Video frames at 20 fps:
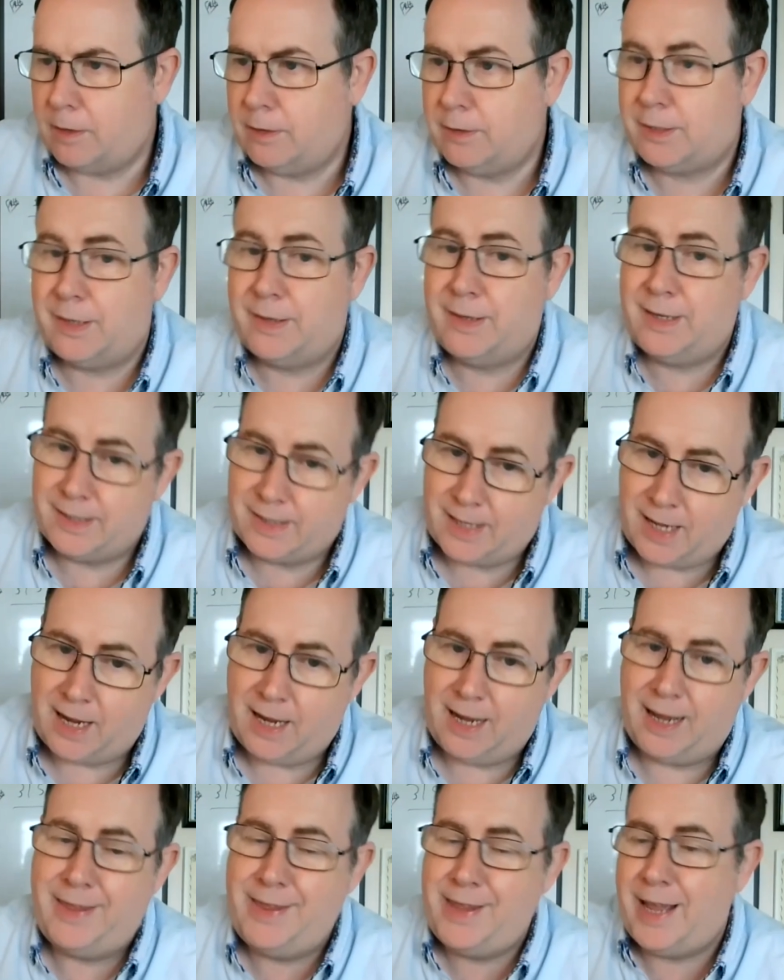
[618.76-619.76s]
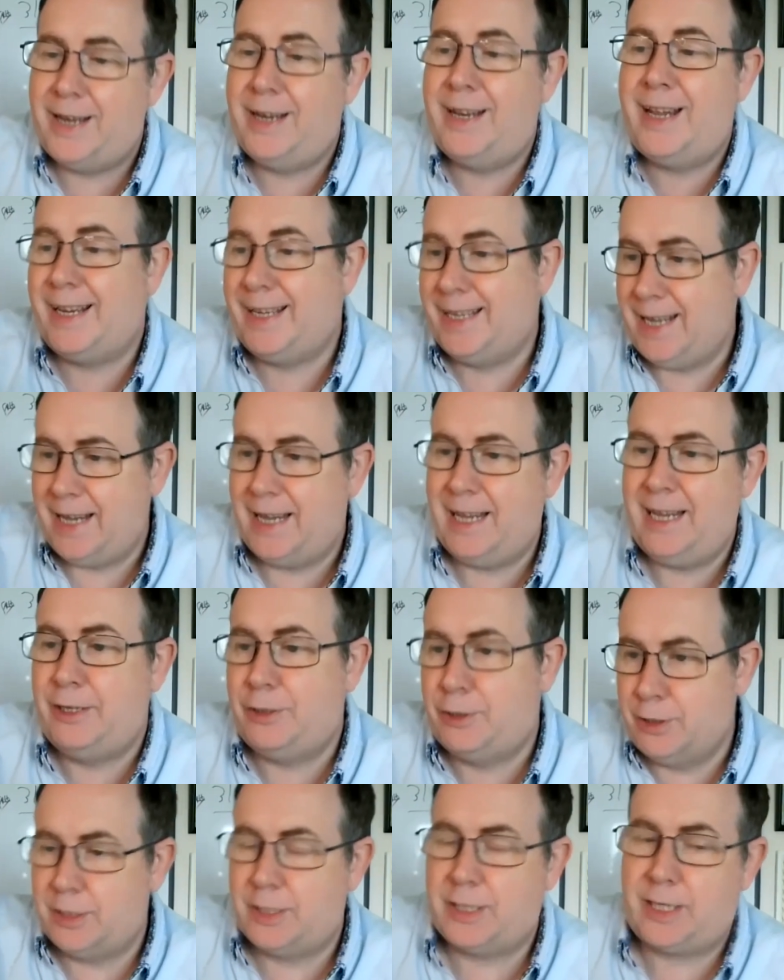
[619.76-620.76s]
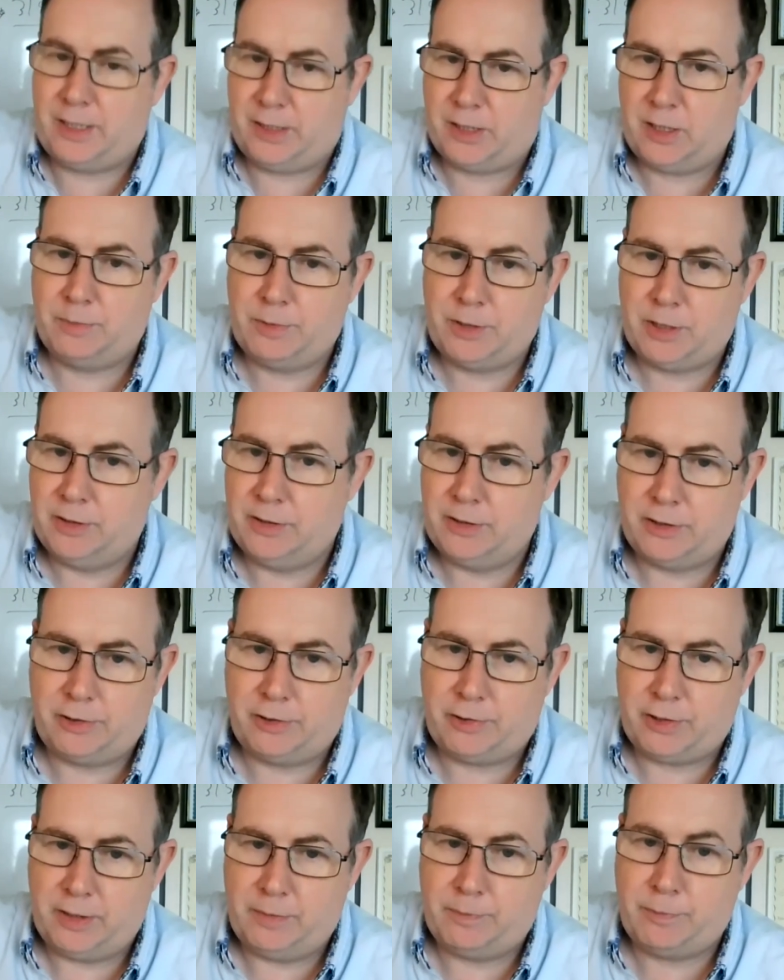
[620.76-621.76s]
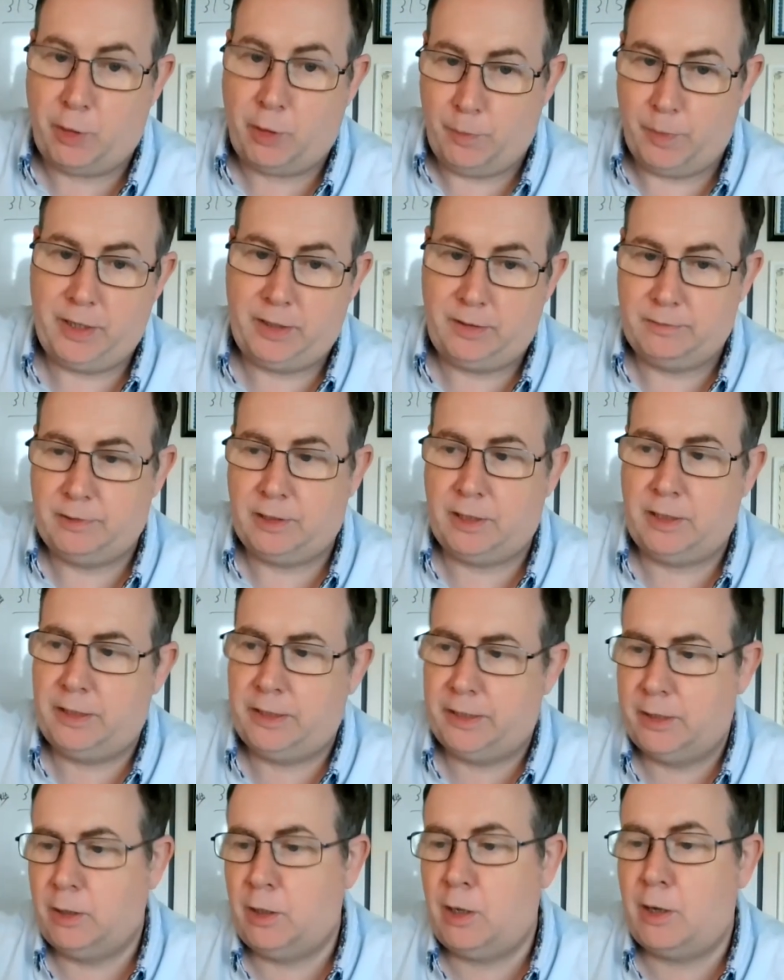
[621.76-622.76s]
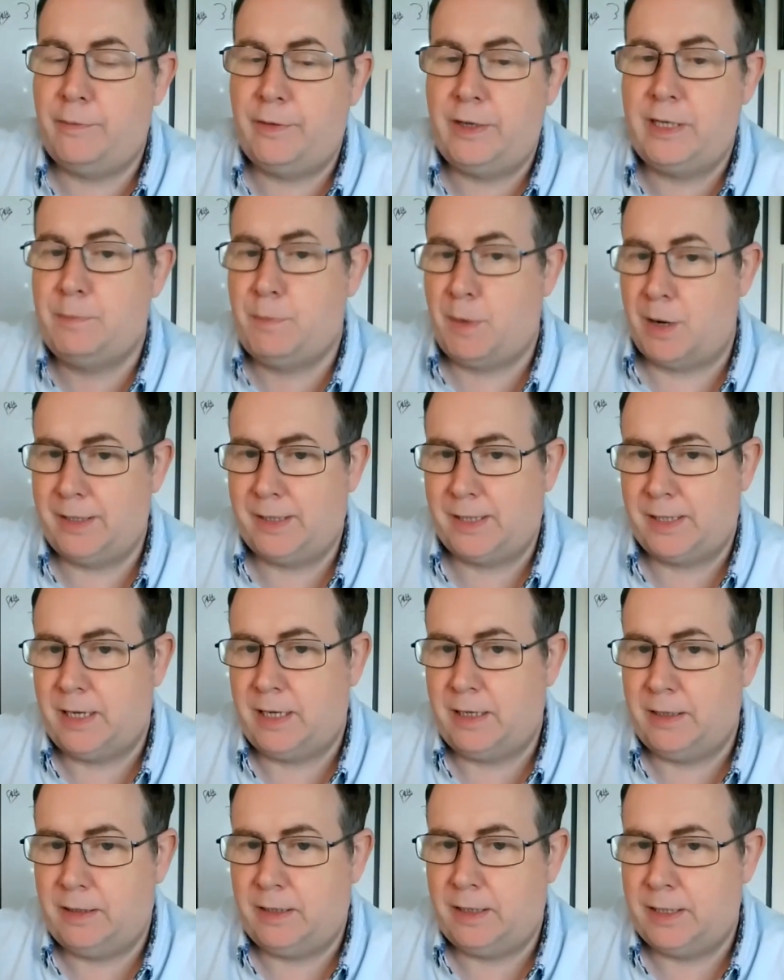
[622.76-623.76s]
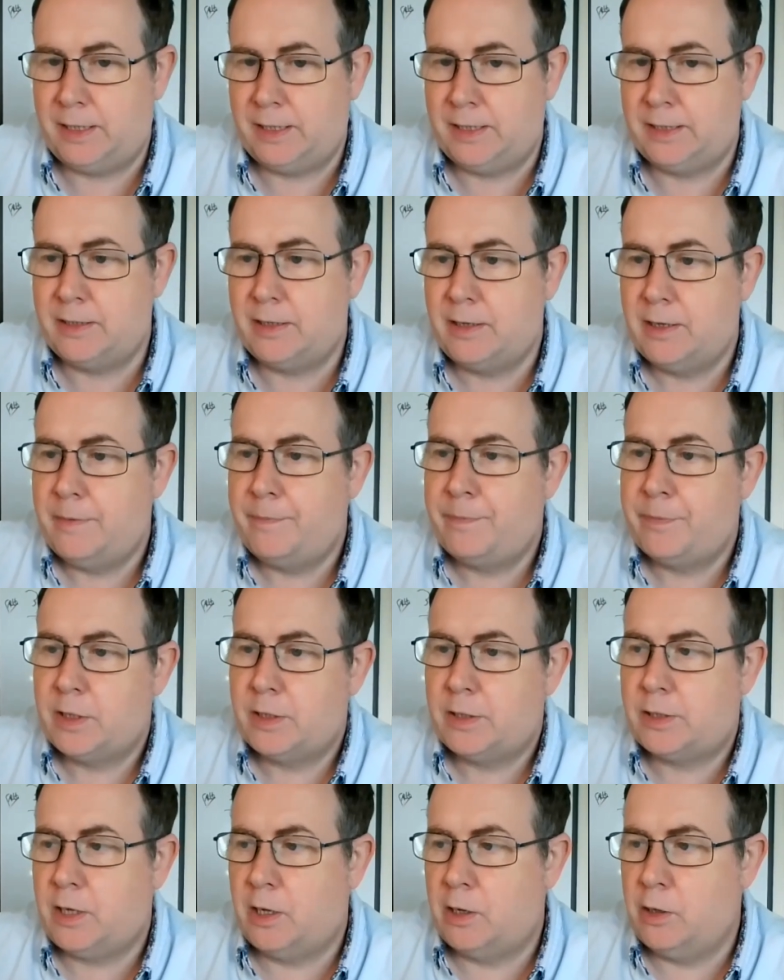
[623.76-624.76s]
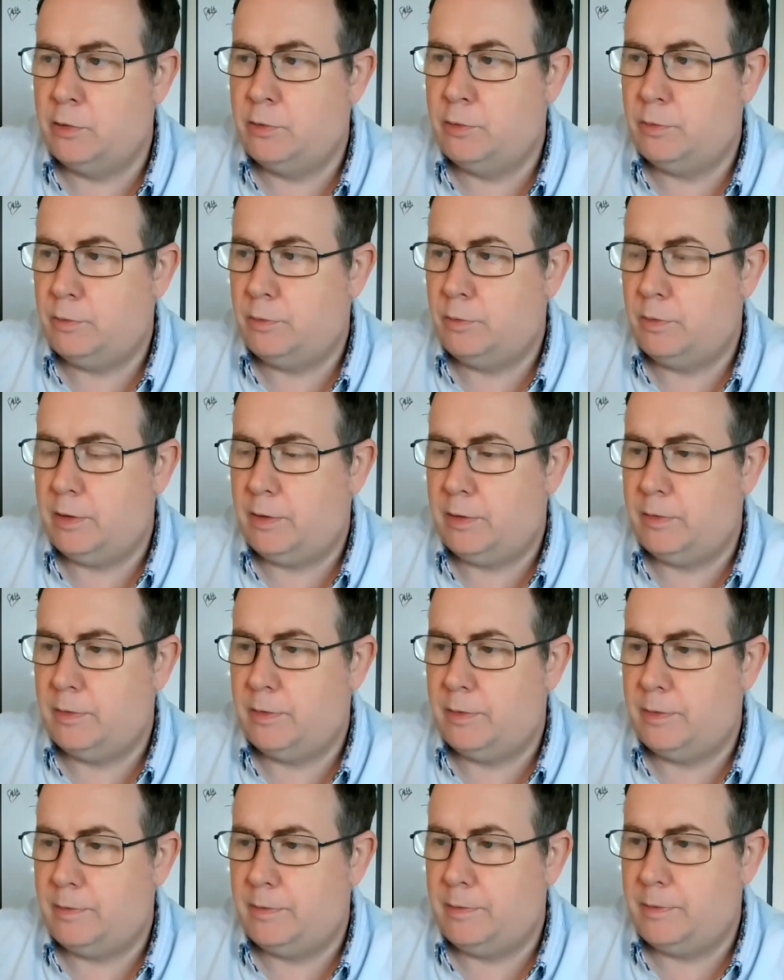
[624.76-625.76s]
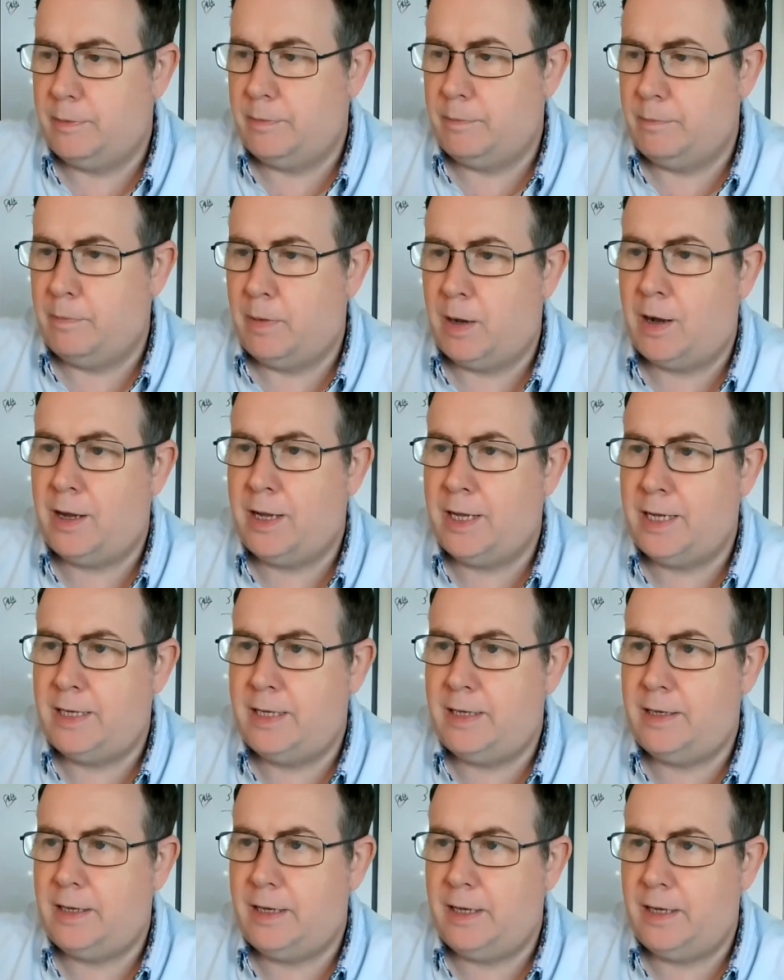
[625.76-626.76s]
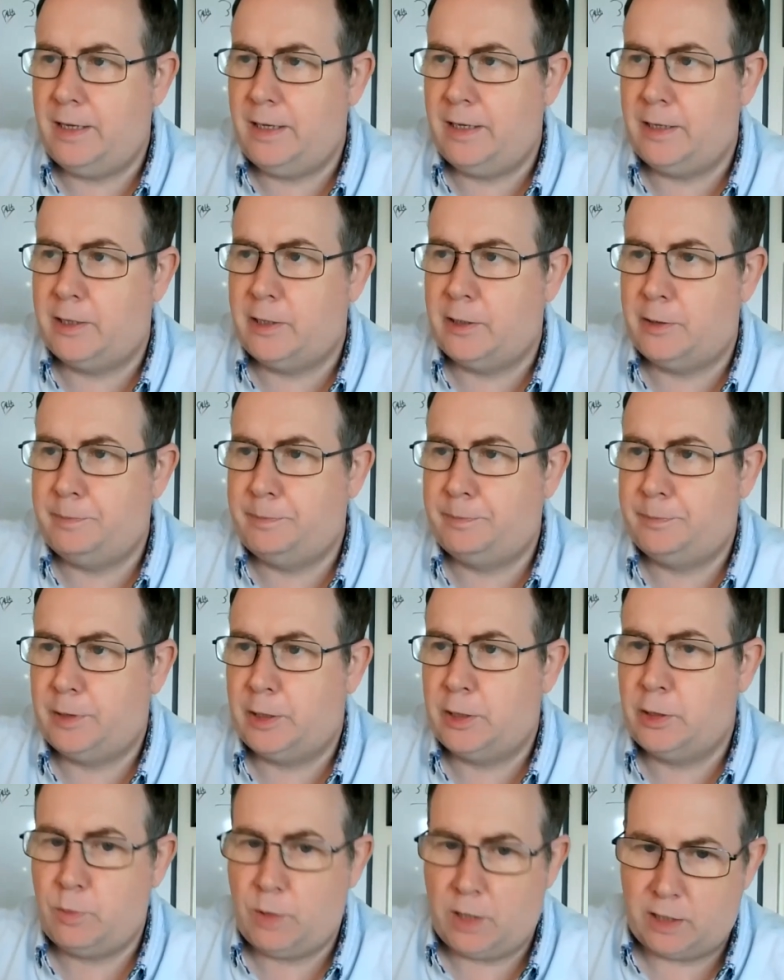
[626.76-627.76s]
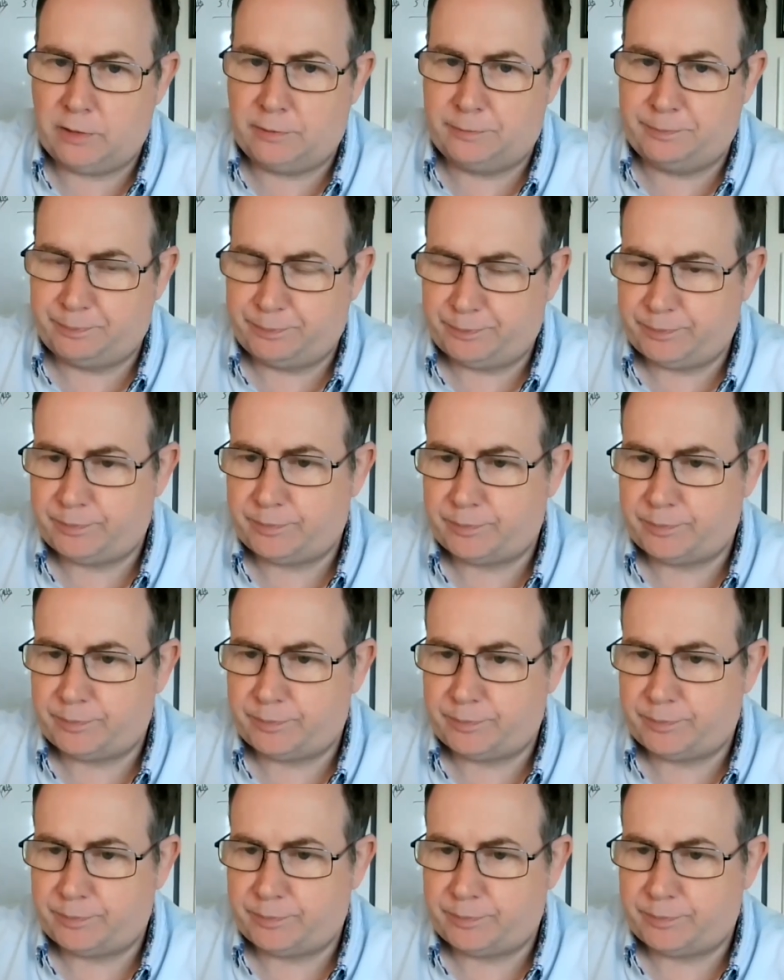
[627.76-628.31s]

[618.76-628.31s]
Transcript: so there's that. And then it does take time to learn to trade properly, right? And a lot of it is mindset. And so my income as well,